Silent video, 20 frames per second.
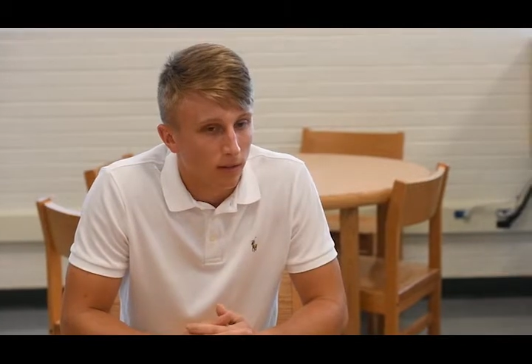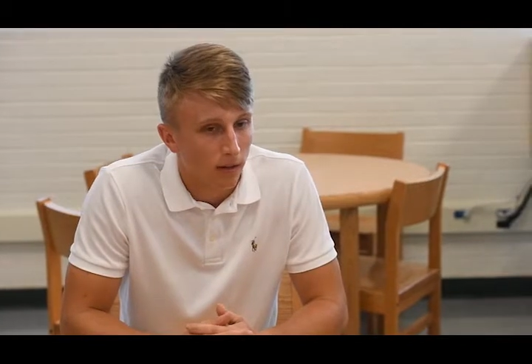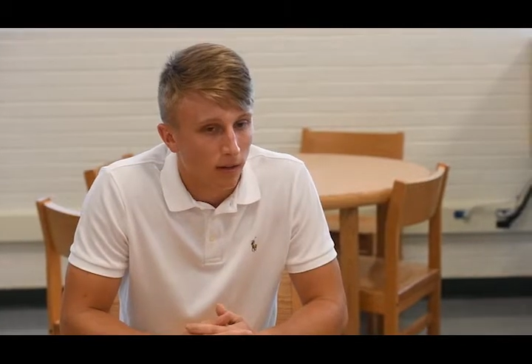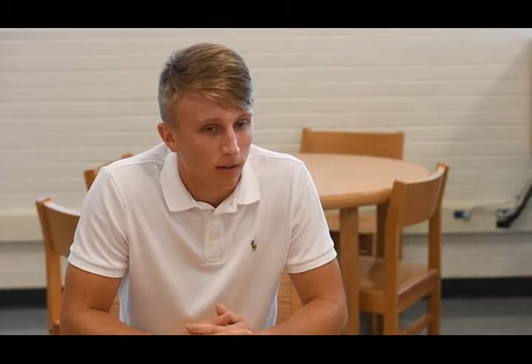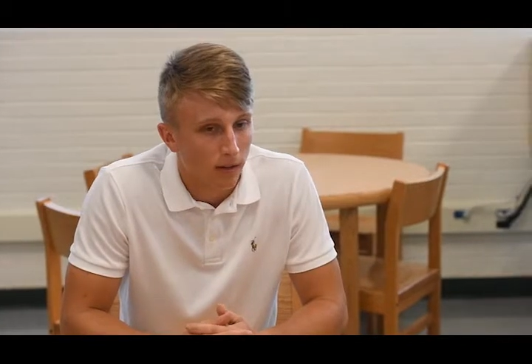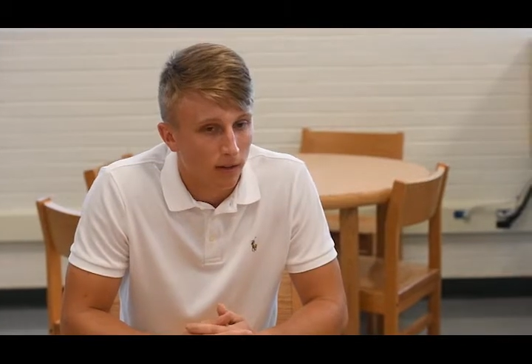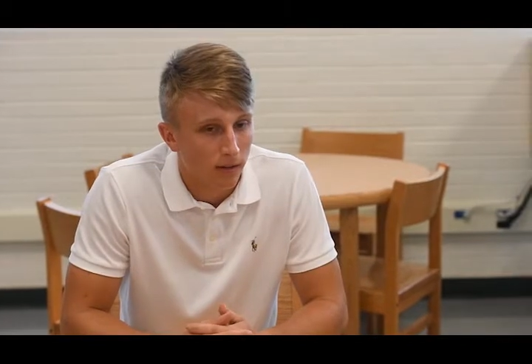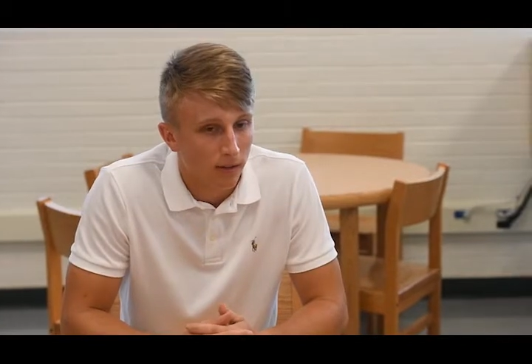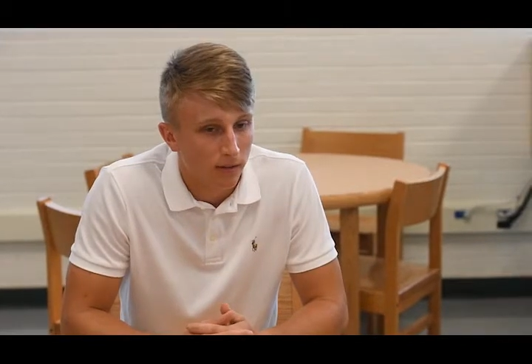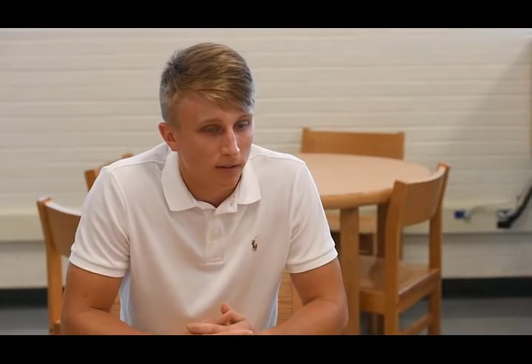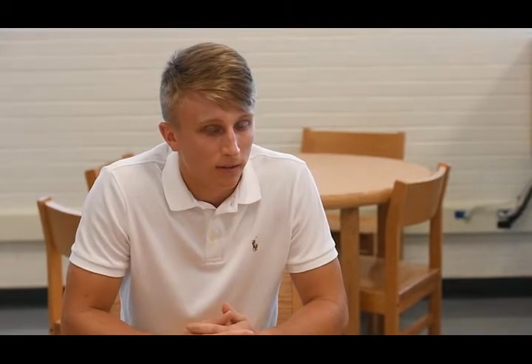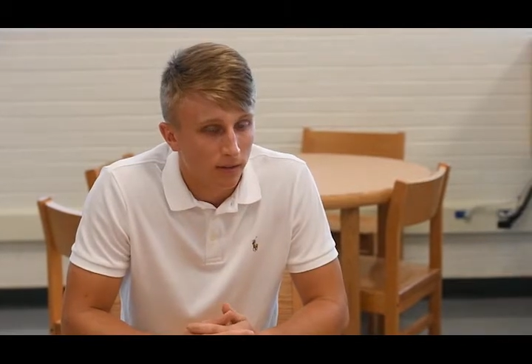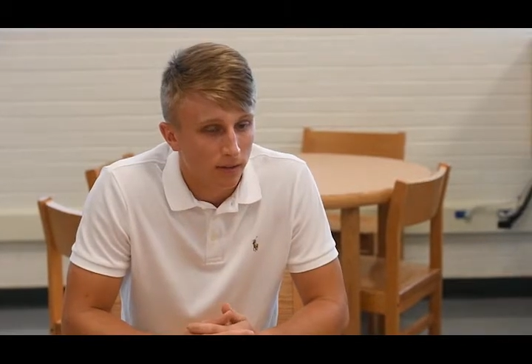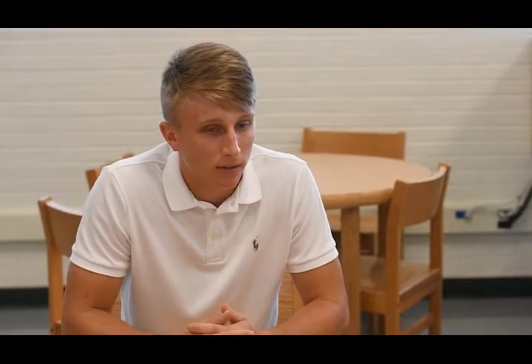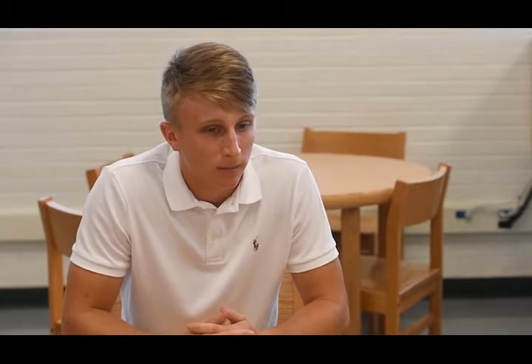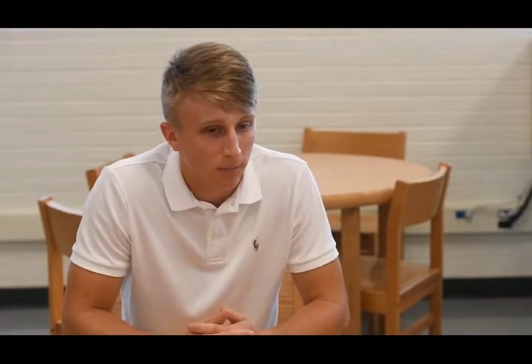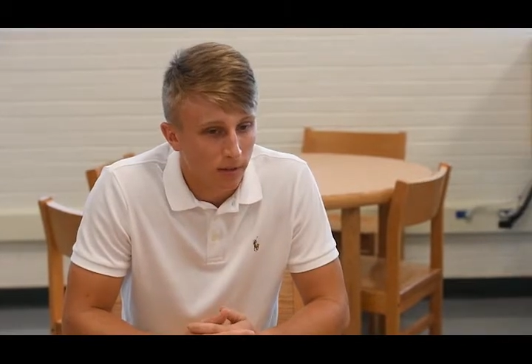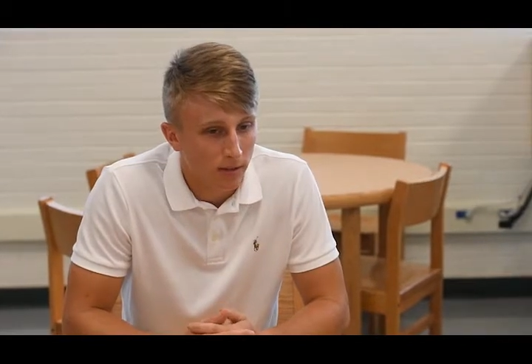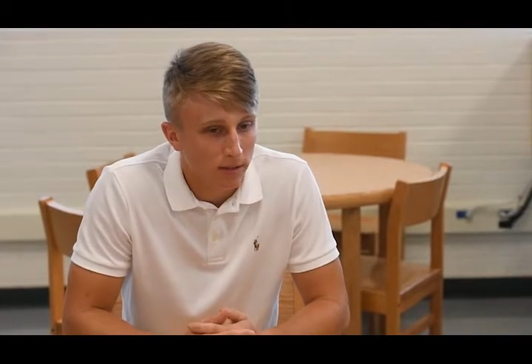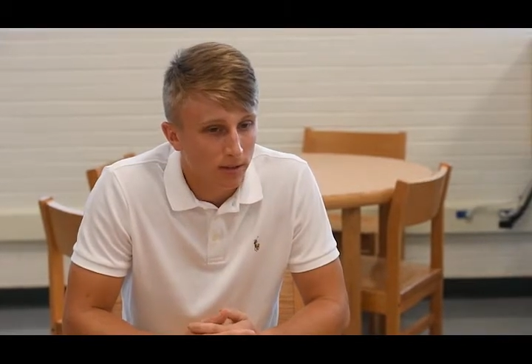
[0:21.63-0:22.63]
Uh,
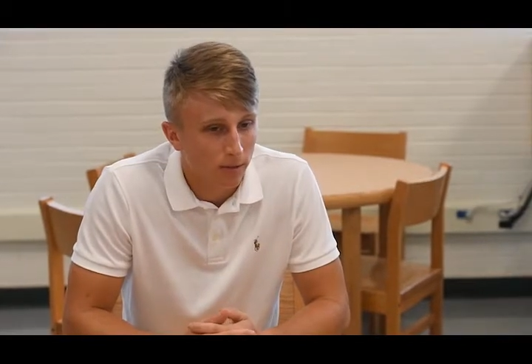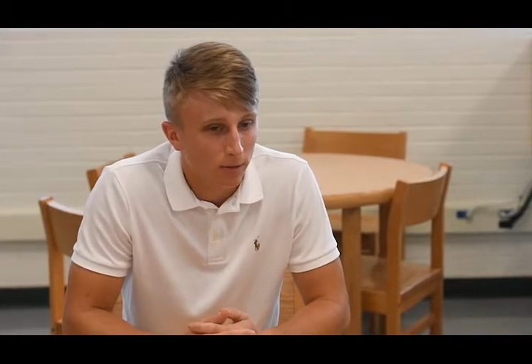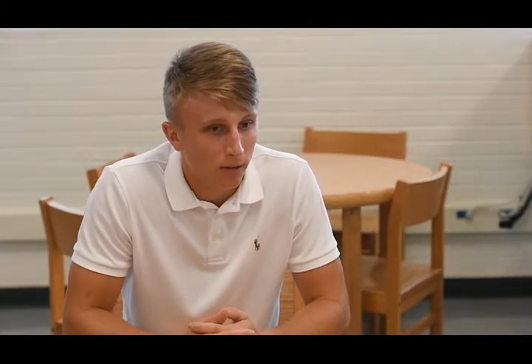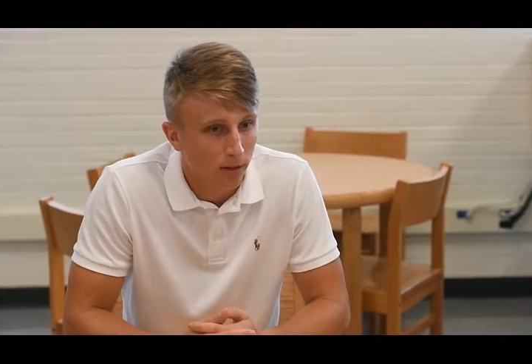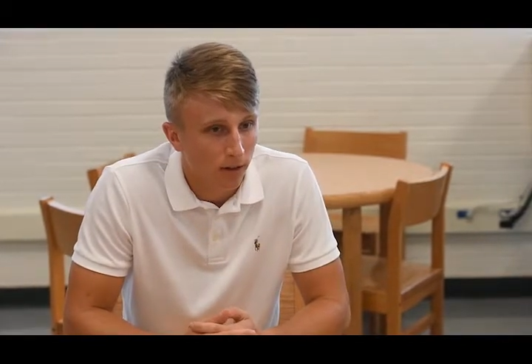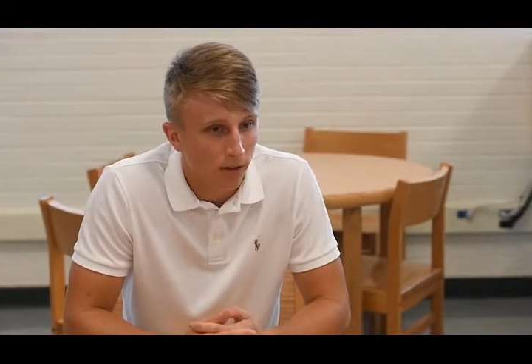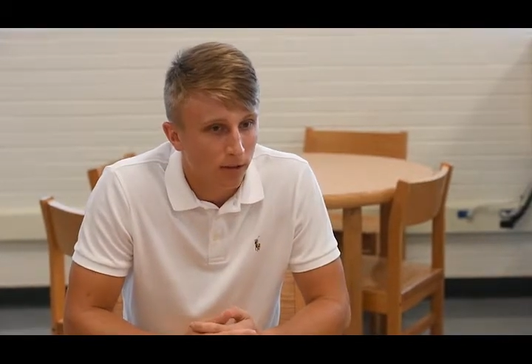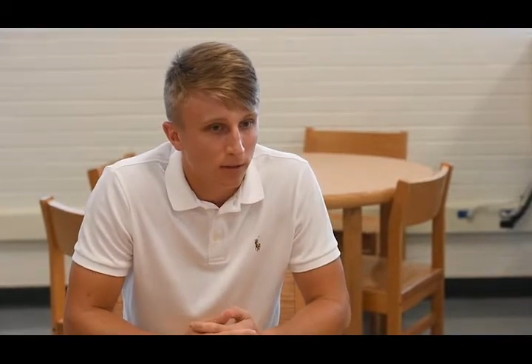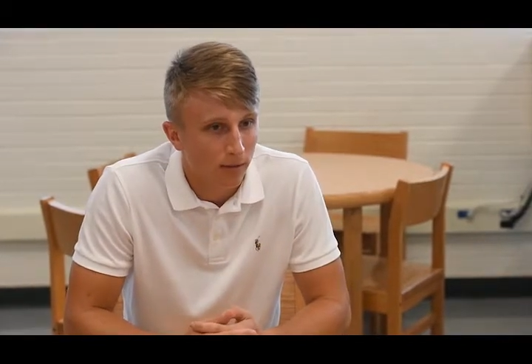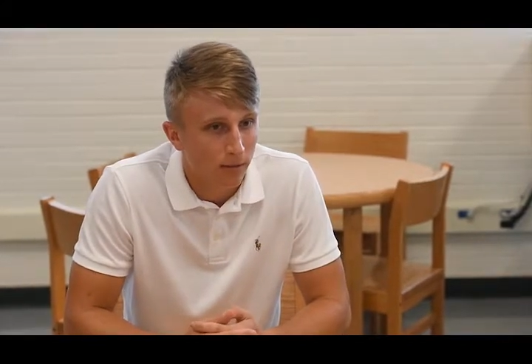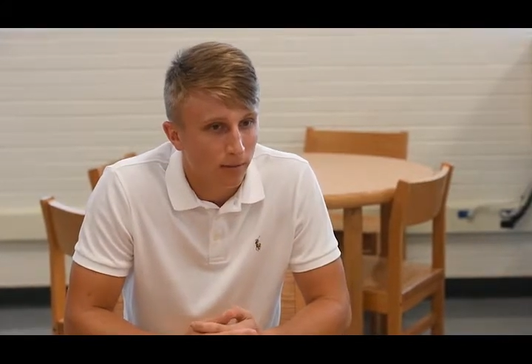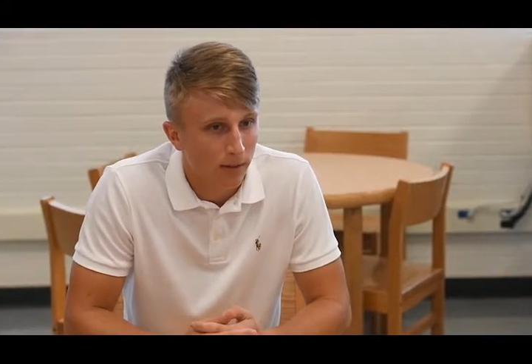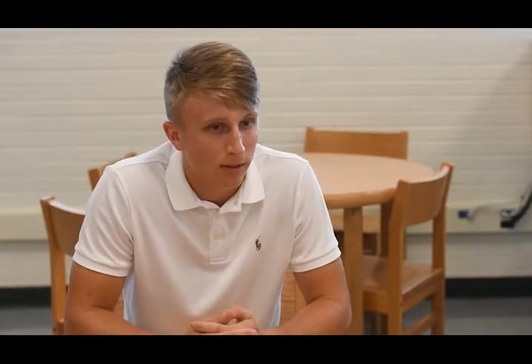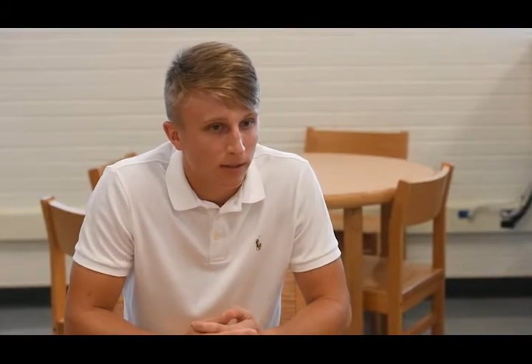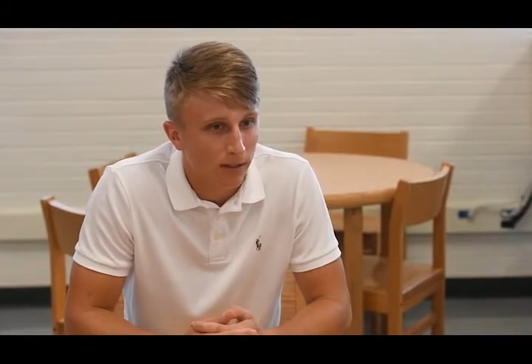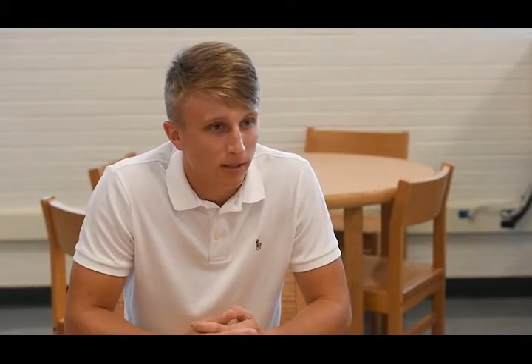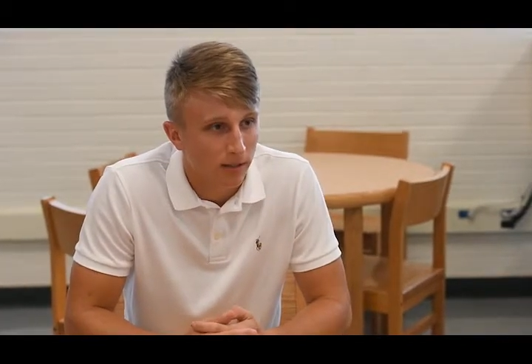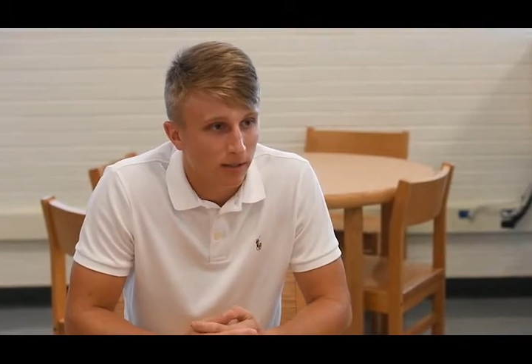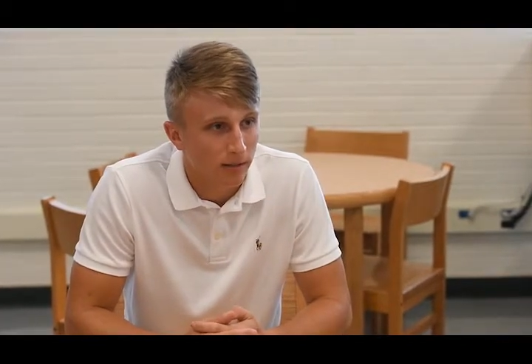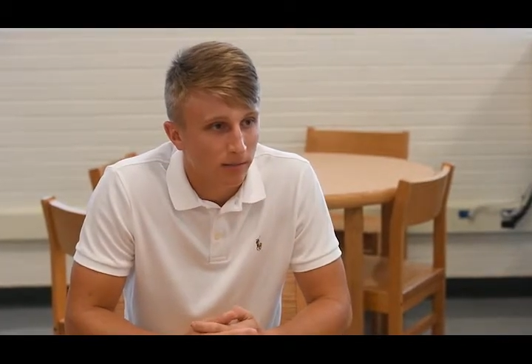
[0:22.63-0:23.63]
it means a lot that my
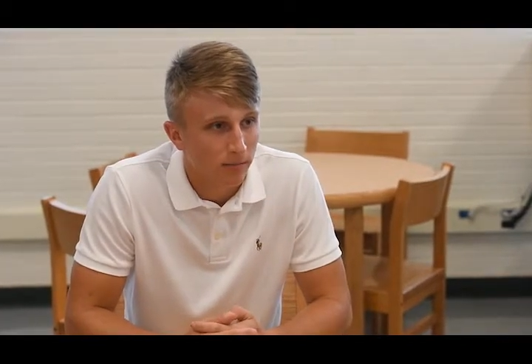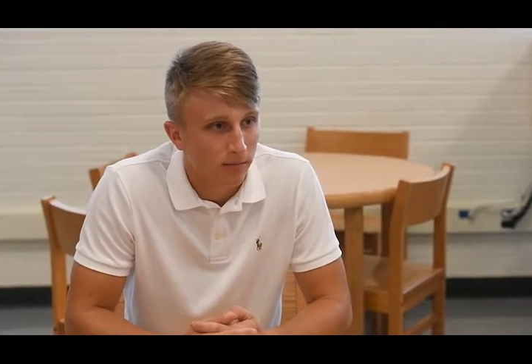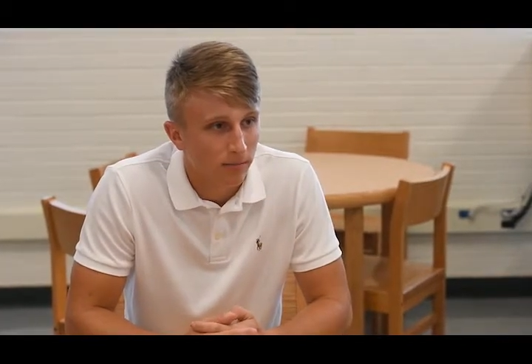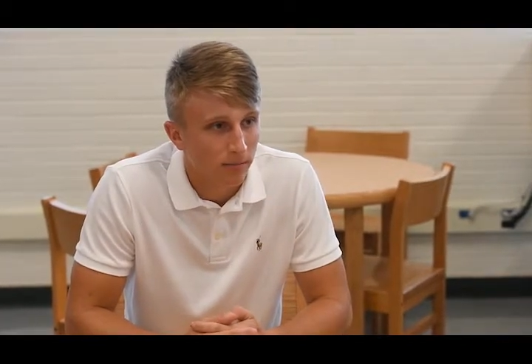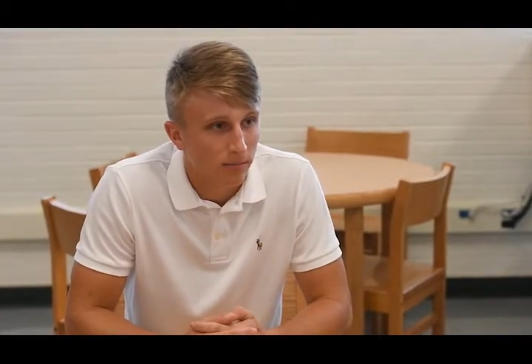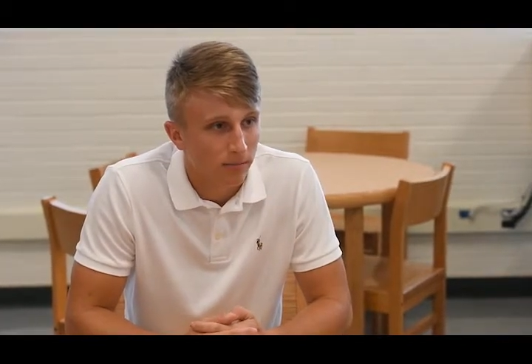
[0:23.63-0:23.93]
team